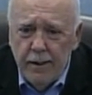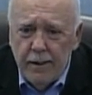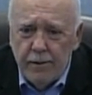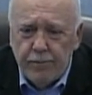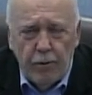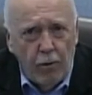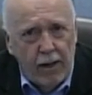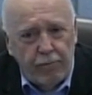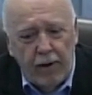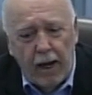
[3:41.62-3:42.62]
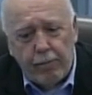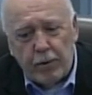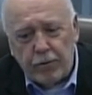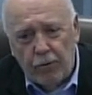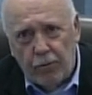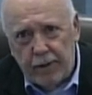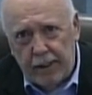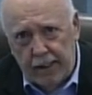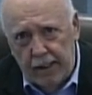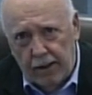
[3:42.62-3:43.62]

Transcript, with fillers: If you had the opportunity,